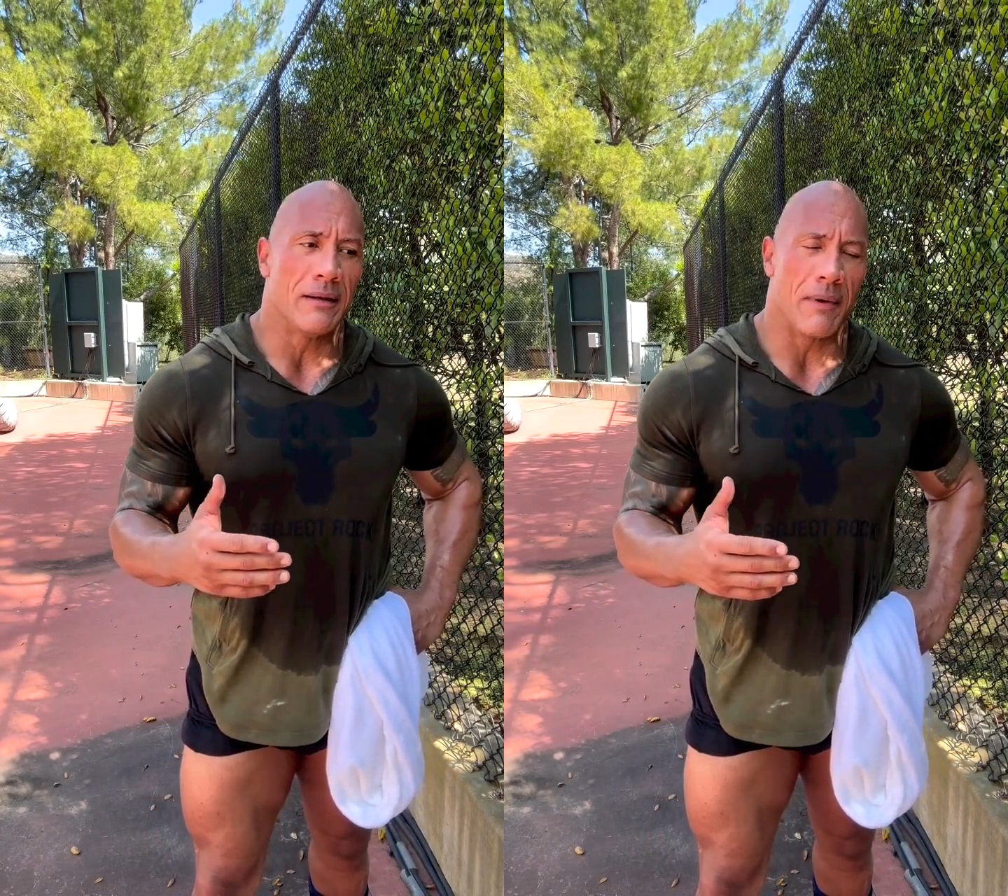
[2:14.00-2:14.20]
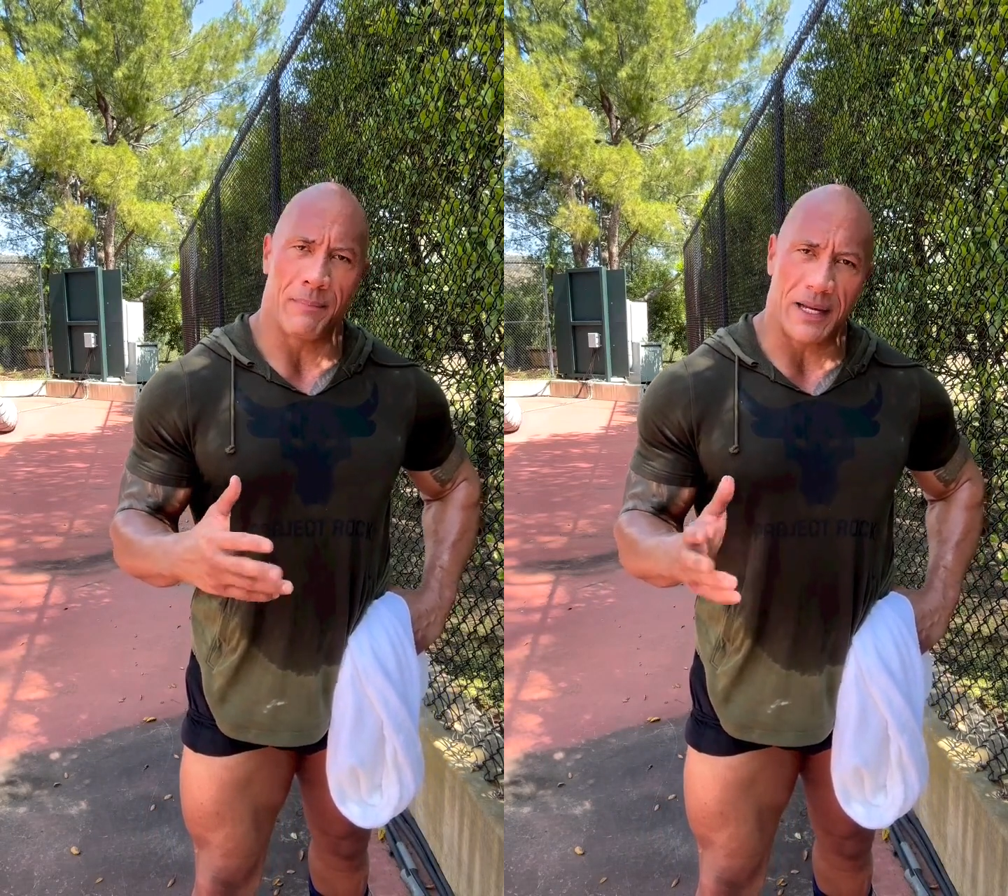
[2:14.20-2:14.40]

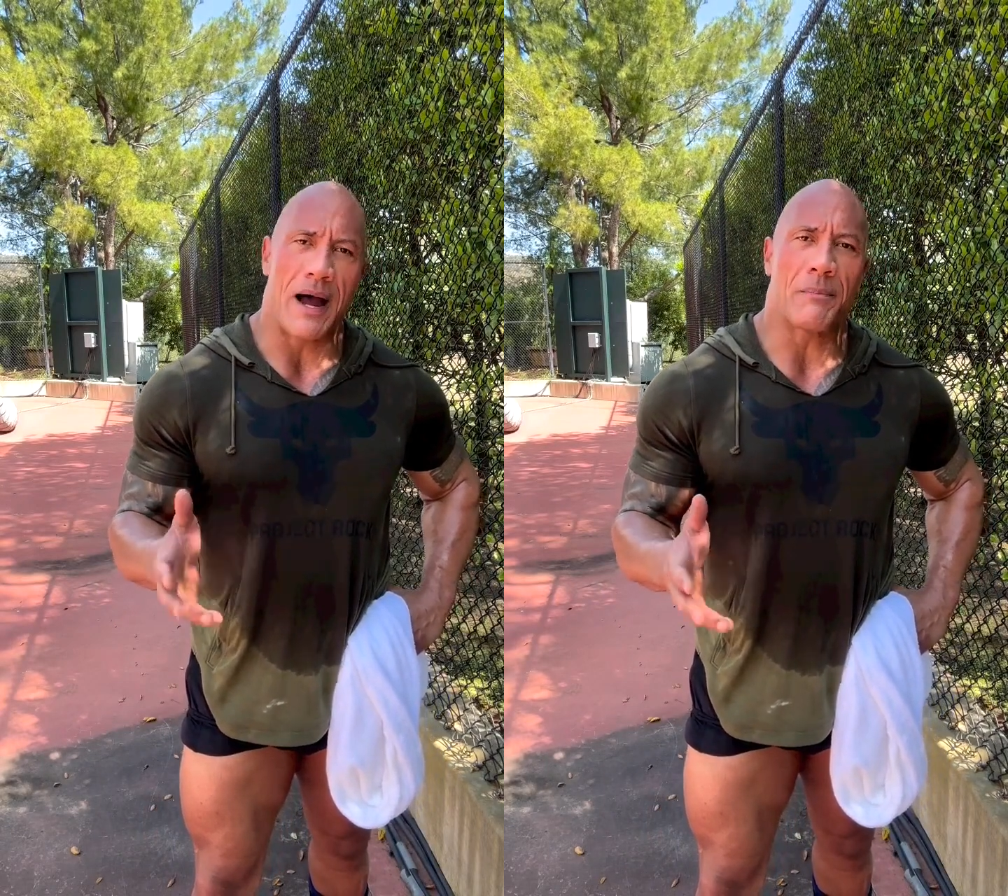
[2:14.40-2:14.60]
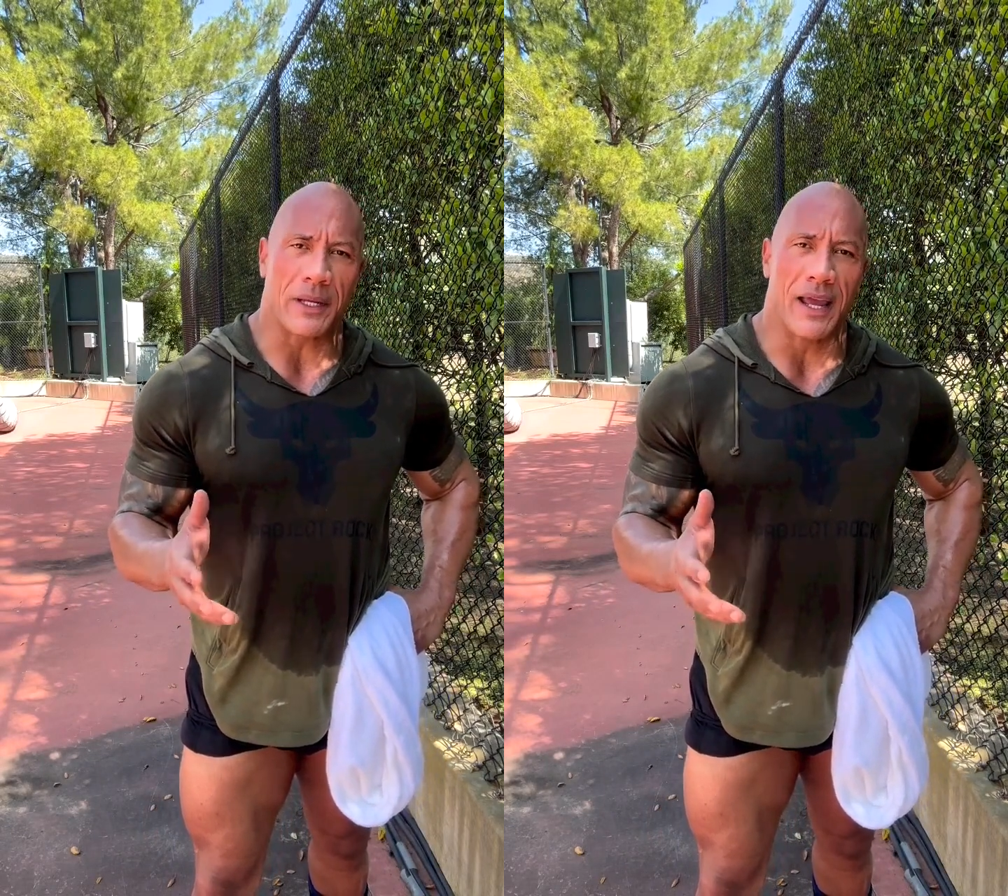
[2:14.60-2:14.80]
Might be
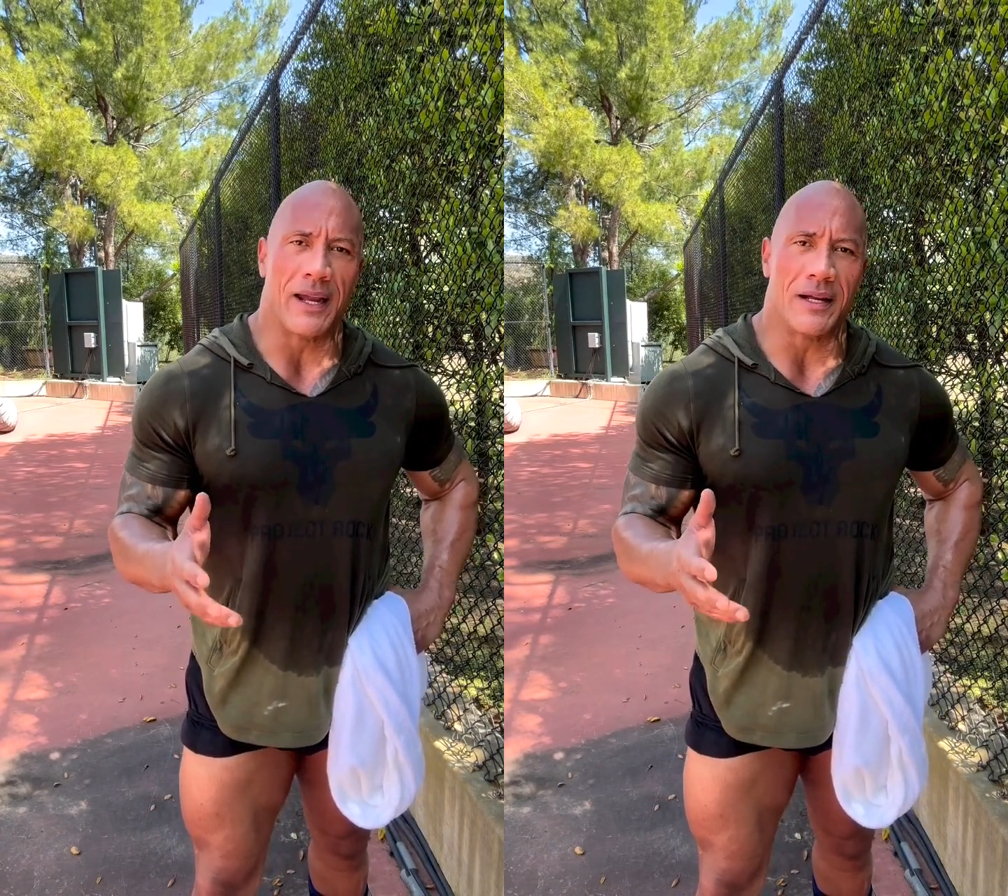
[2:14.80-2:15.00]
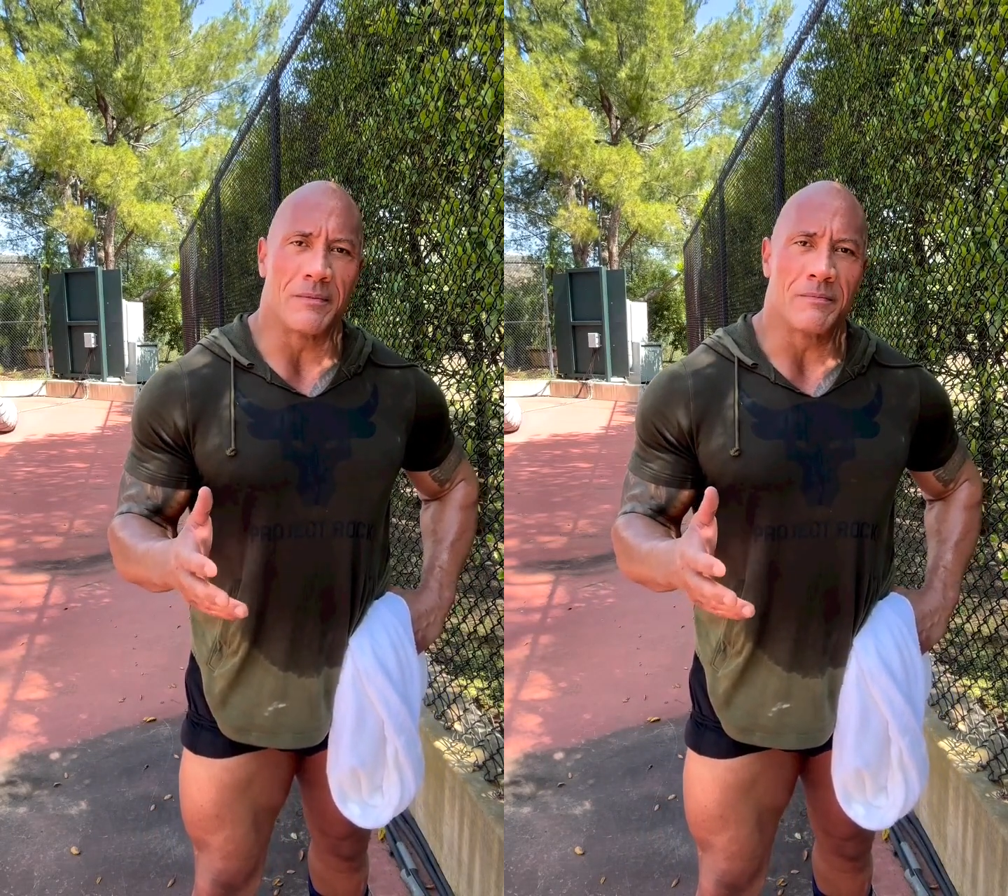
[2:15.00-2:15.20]

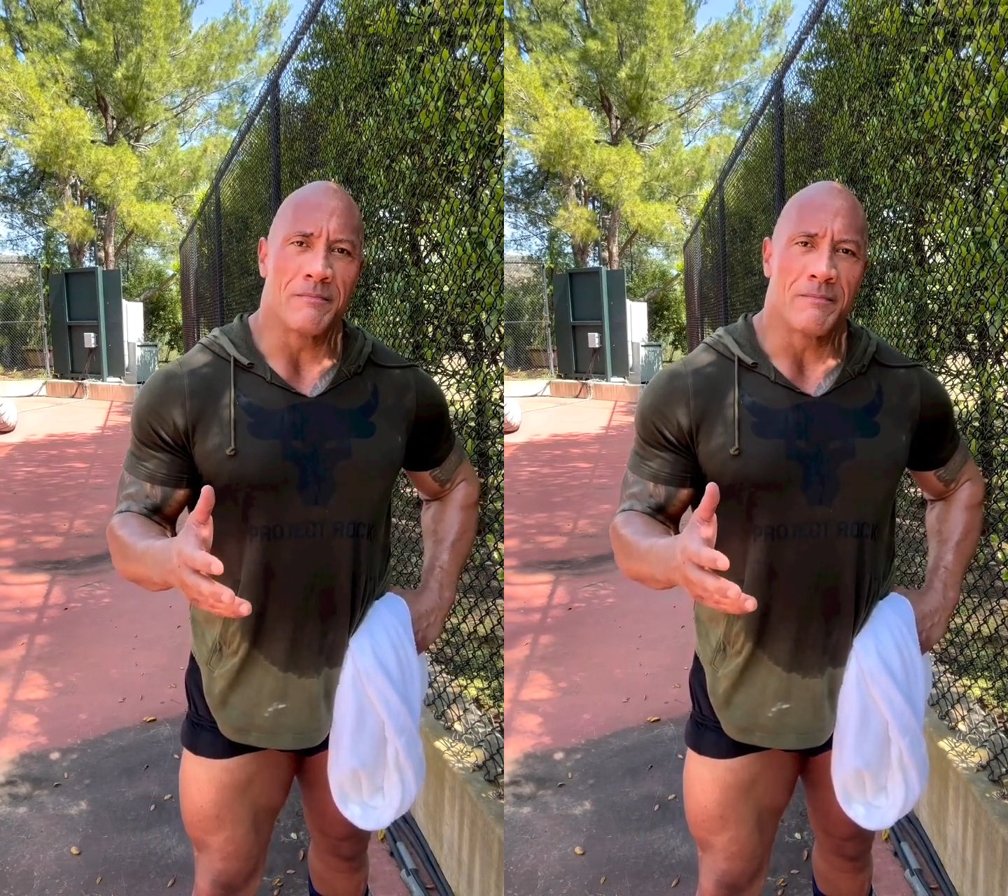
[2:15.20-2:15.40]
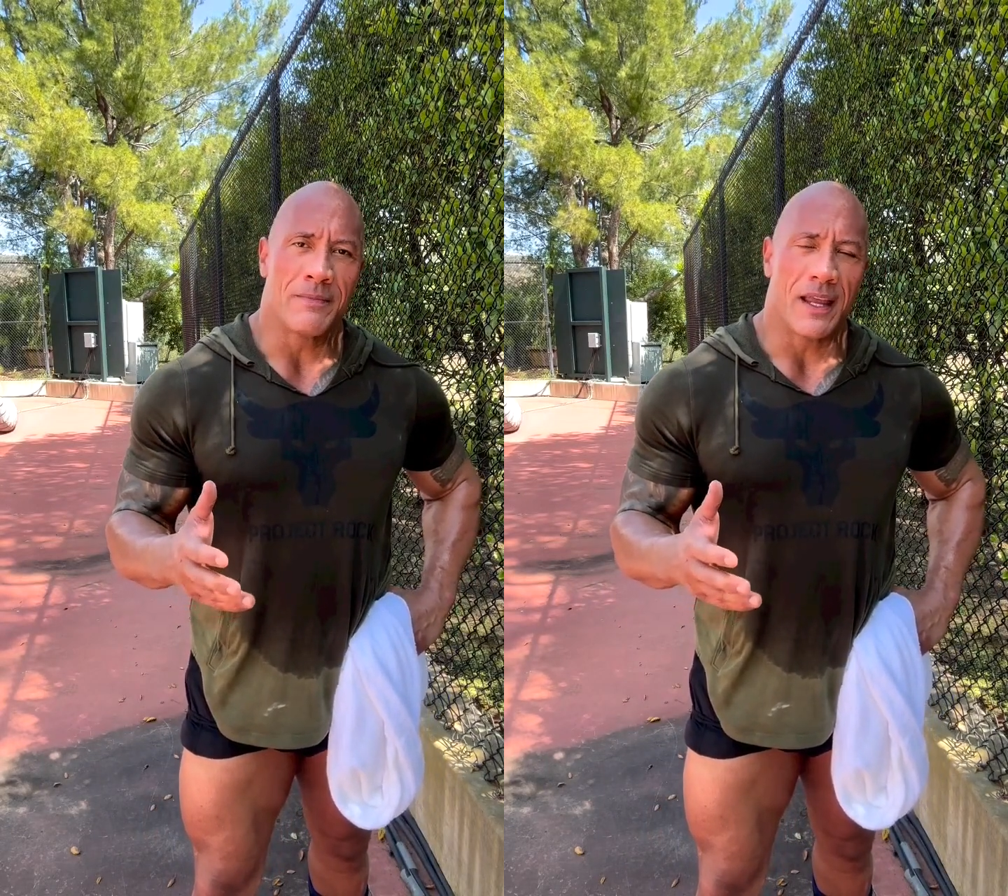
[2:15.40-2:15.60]
complicated.
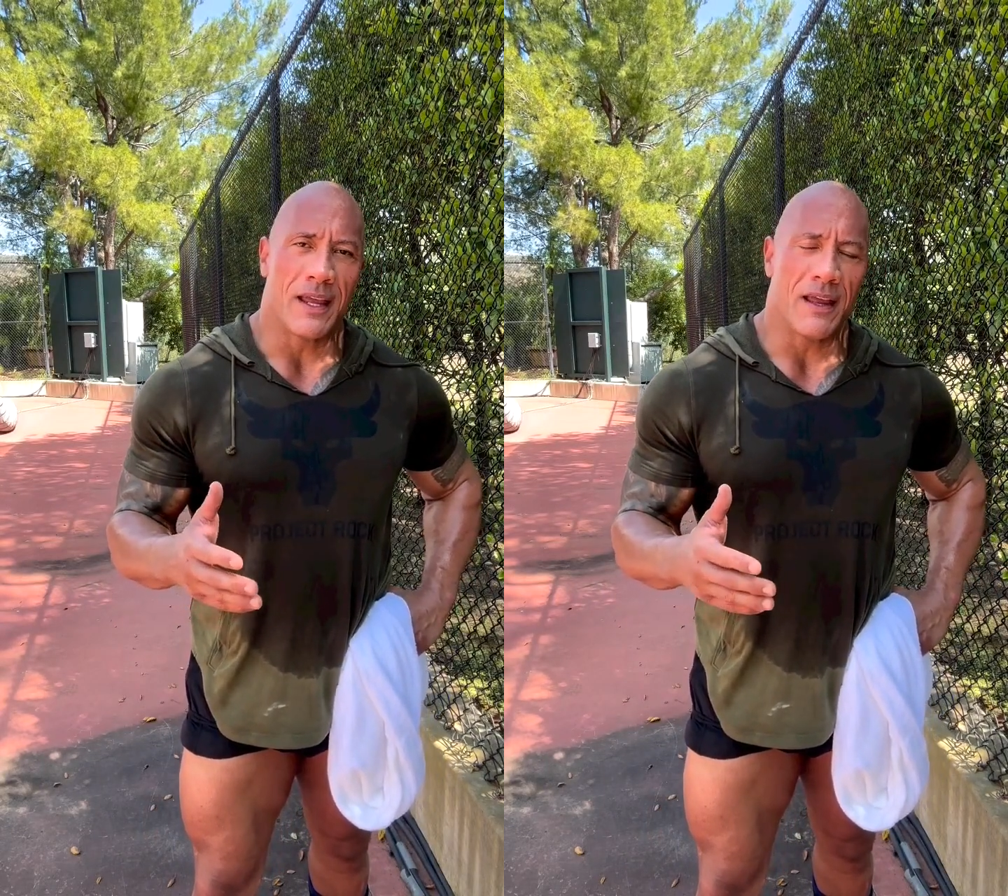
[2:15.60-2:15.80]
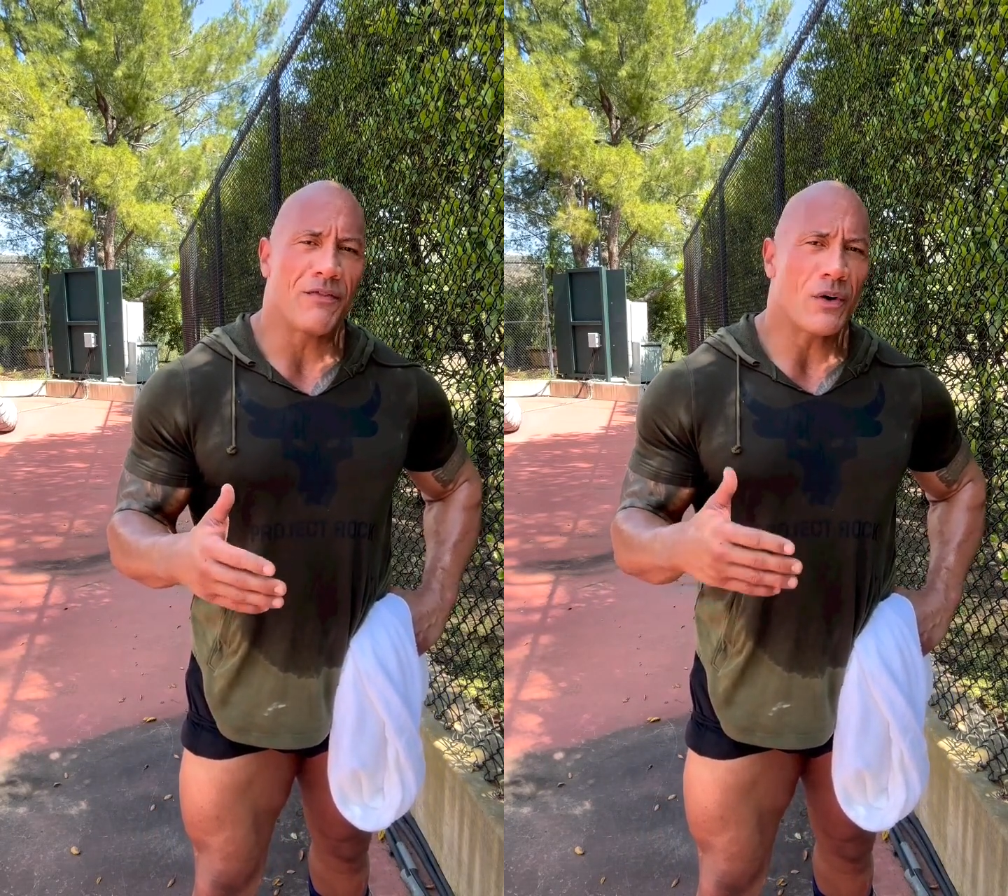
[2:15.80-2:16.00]

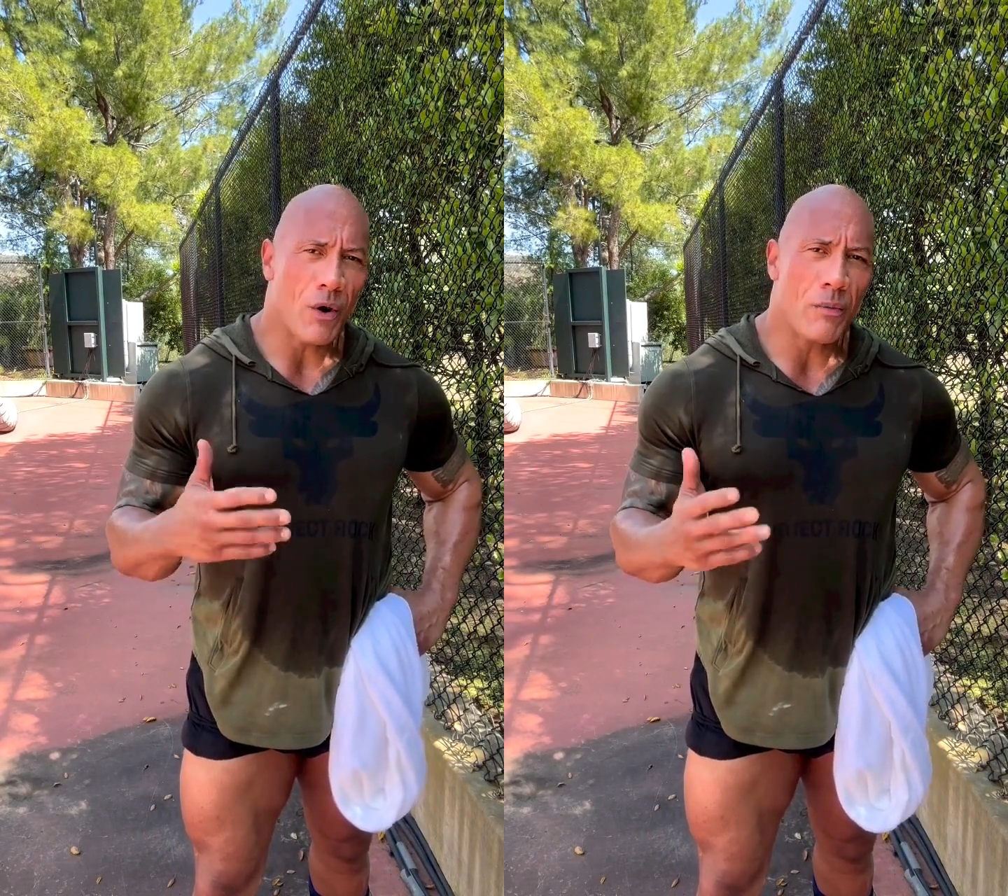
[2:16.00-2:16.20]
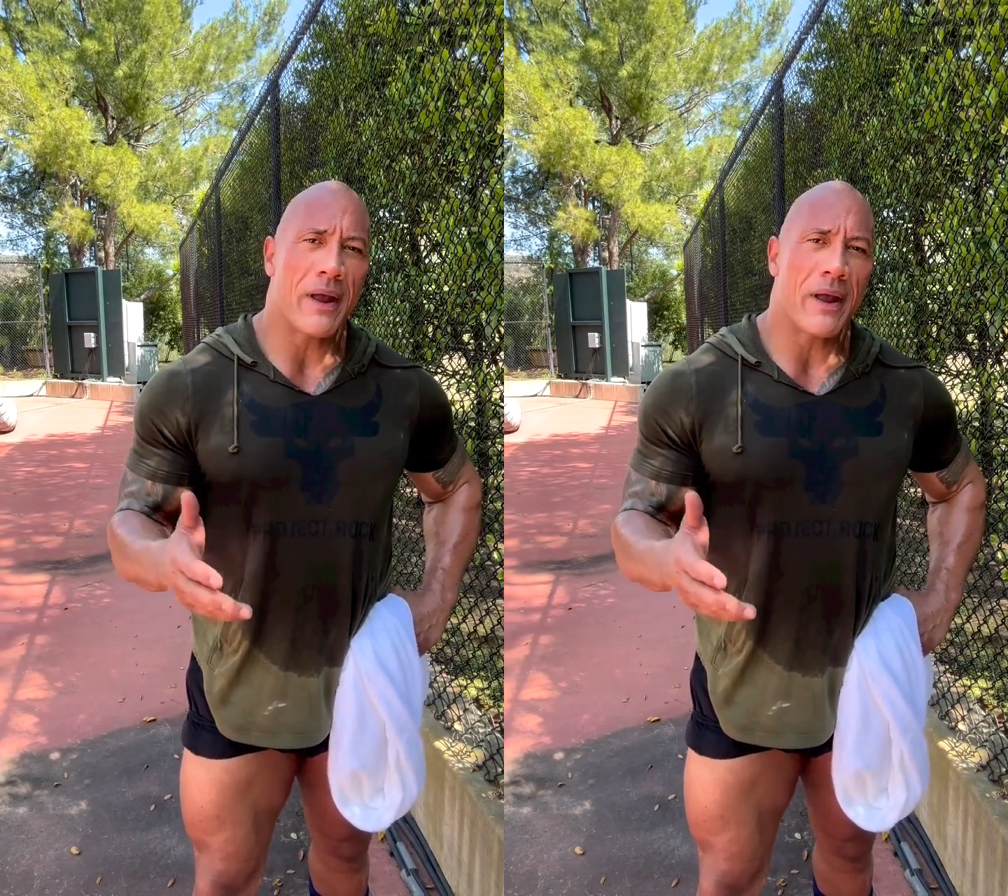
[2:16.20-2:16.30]
If your old